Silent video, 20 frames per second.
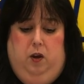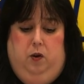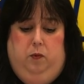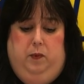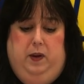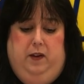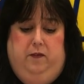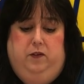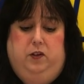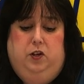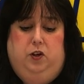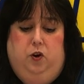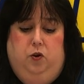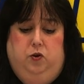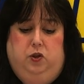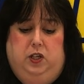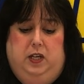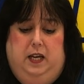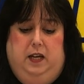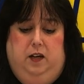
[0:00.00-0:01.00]
We have
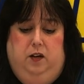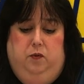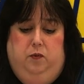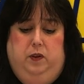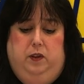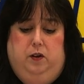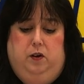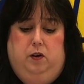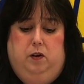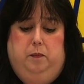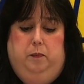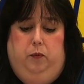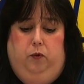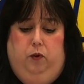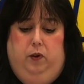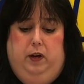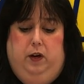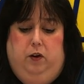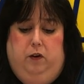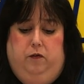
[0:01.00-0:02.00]
negotiated with our
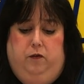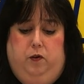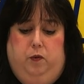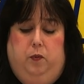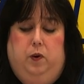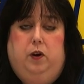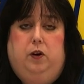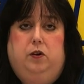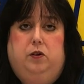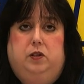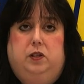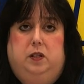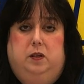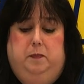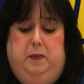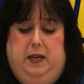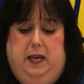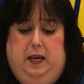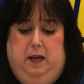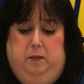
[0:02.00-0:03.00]
employer for workers to
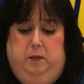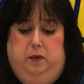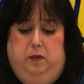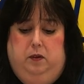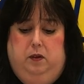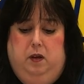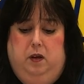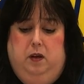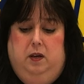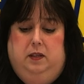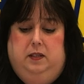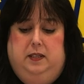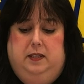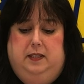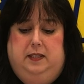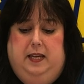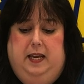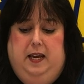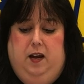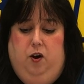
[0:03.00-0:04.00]
be able to
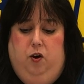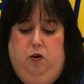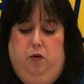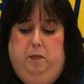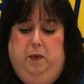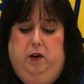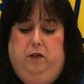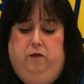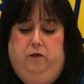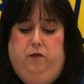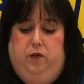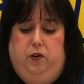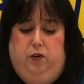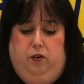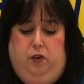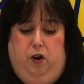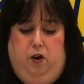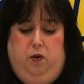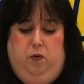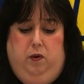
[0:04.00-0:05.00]
stay home on
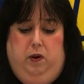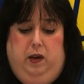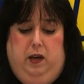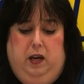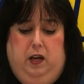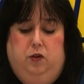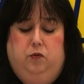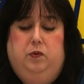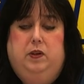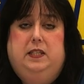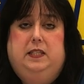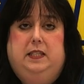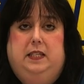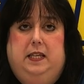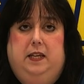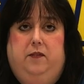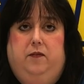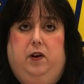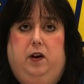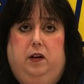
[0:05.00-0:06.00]
furlough and
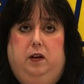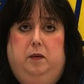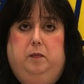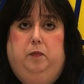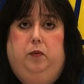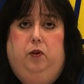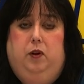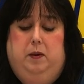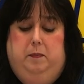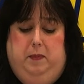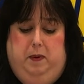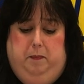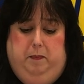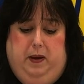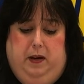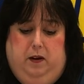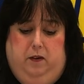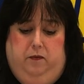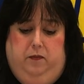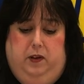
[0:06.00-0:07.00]
receive unemployment
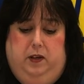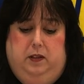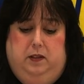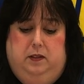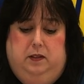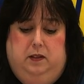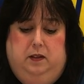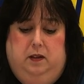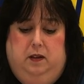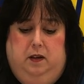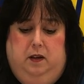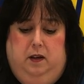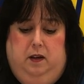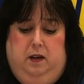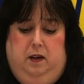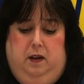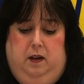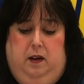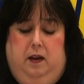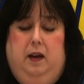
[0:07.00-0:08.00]
benefits.
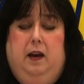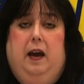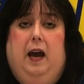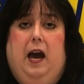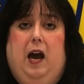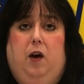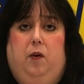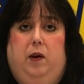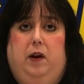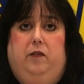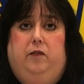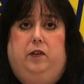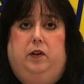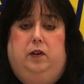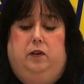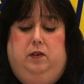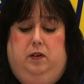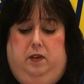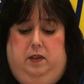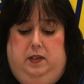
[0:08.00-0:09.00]

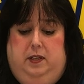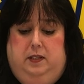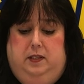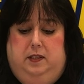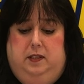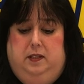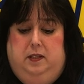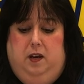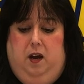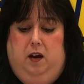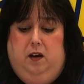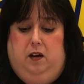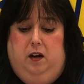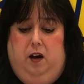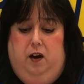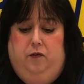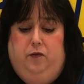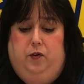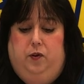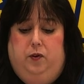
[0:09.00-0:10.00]
However, this does not
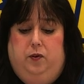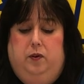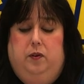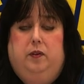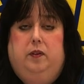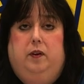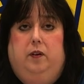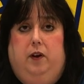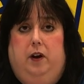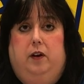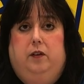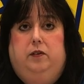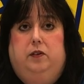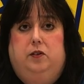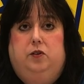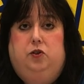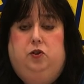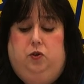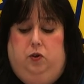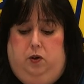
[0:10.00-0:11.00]
cover their health
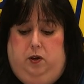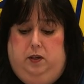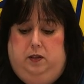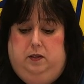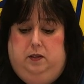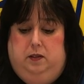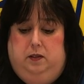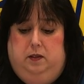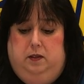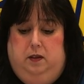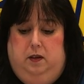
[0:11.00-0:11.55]
insurance.